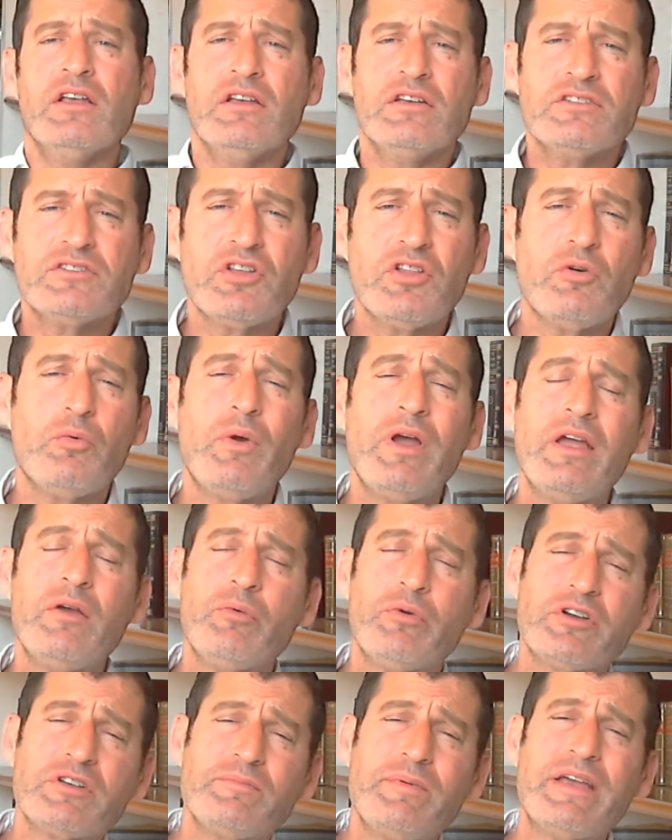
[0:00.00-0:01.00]
So the way it
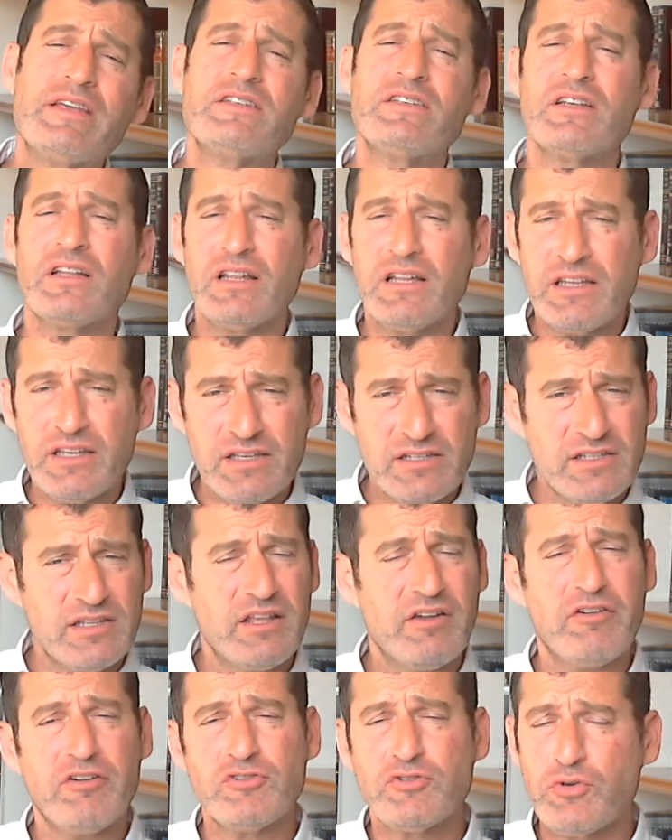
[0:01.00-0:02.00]
works basically is, and
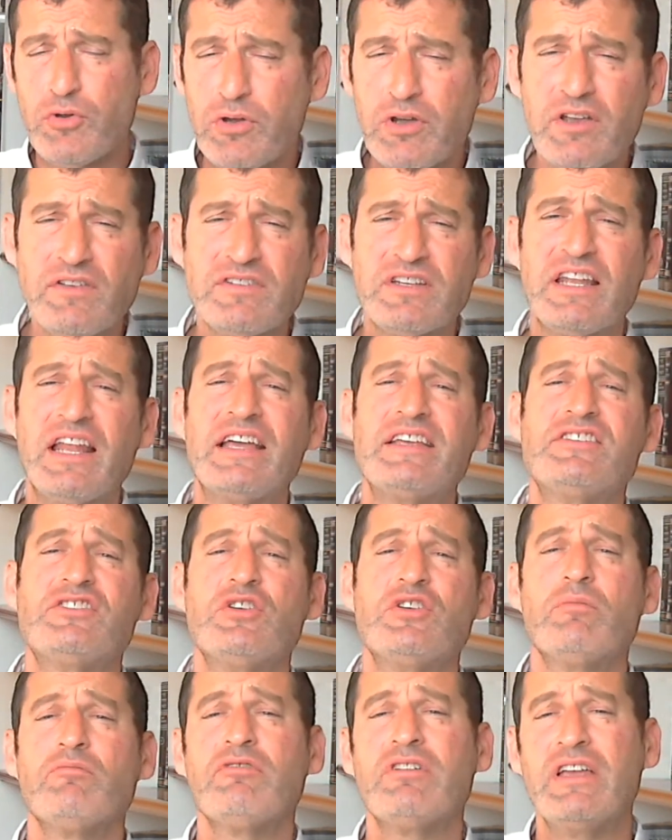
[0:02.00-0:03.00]
the Aruch HaShulchan gives a nice
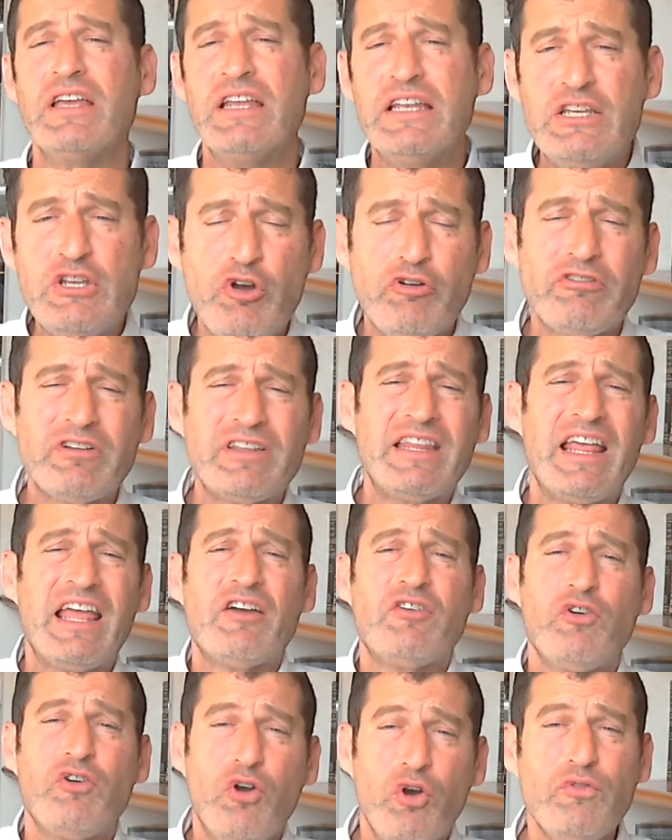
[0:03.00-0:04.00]
summary in
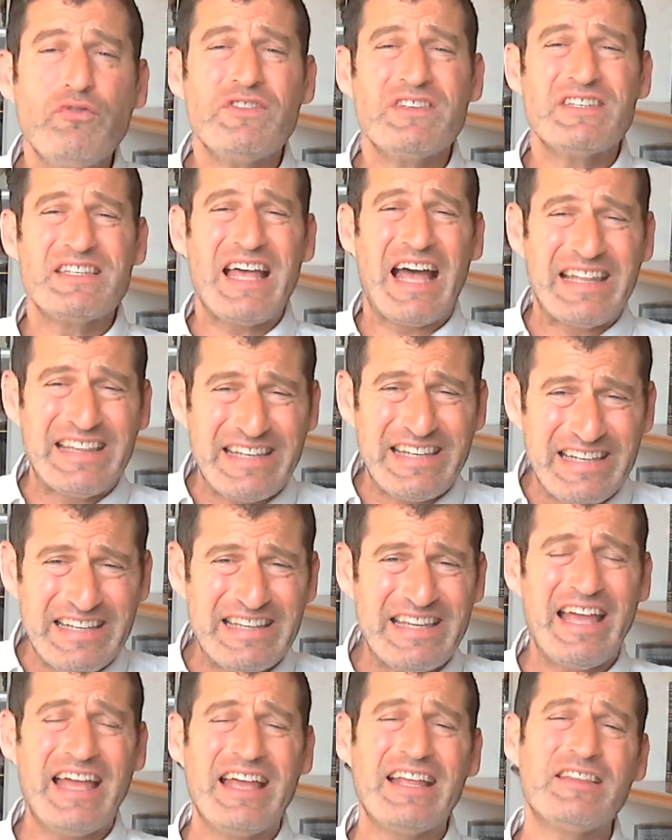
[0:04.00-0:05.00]
Yoredei Kuf Tzad
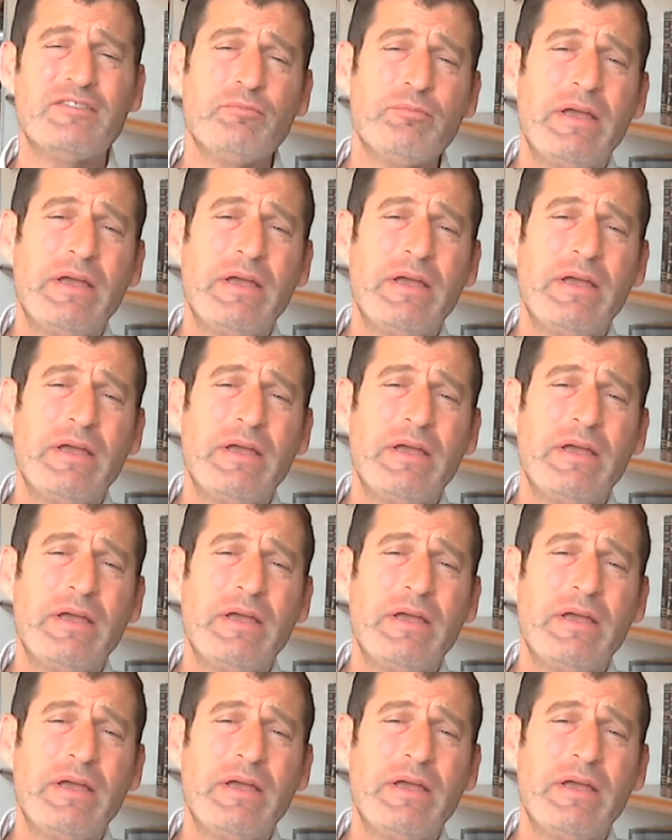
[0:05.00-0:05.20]
Ditet.